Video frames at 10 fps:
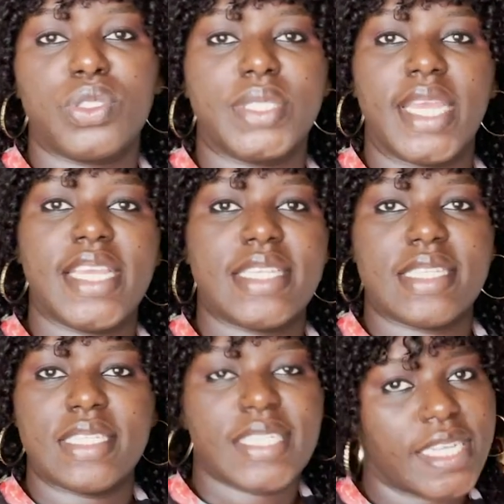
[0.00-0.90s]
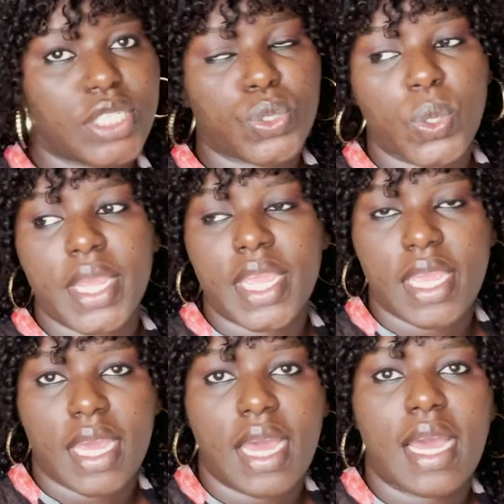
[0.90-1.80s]
Today is day two
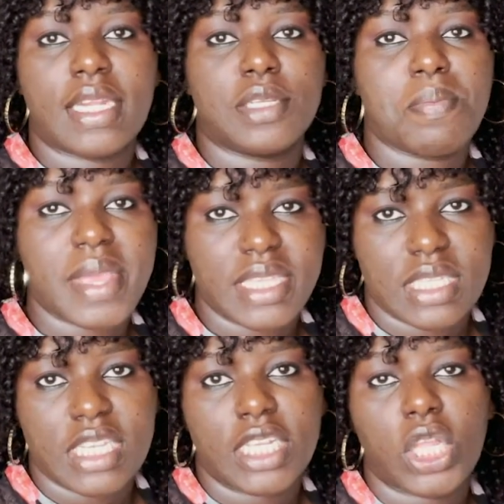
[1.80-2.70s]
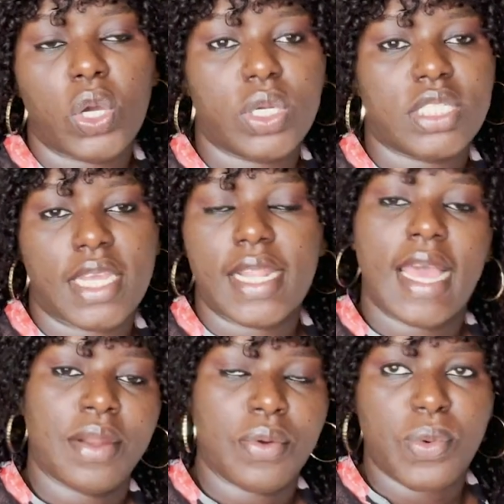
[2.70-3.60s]
here at Miss Steele Hotel
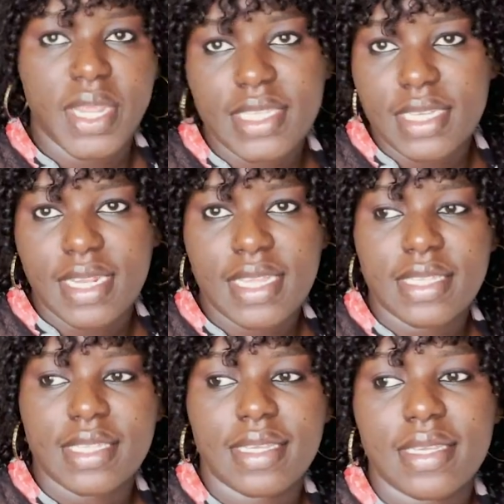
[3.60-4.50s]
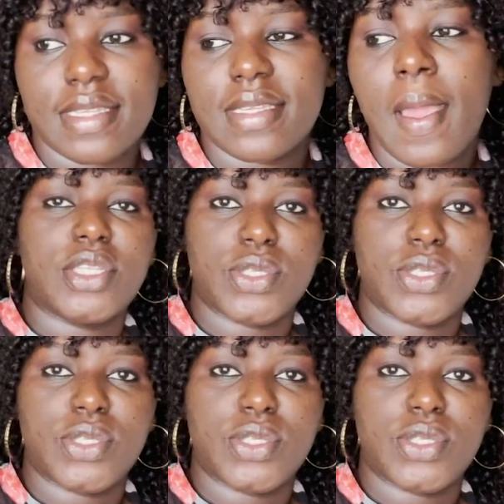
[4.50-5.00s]
and Residences.